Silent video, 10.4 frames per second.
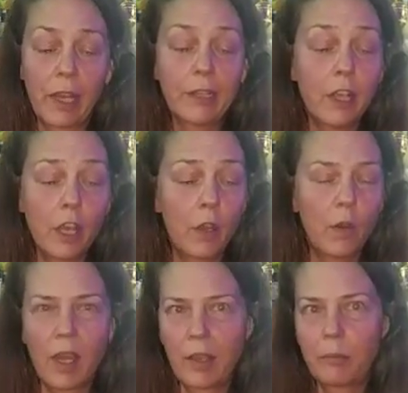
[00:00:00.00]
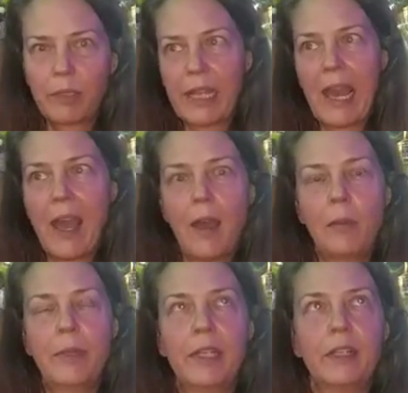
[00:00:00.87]
I know I
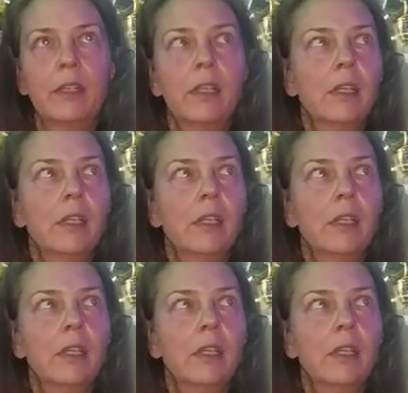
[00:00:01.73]
blab and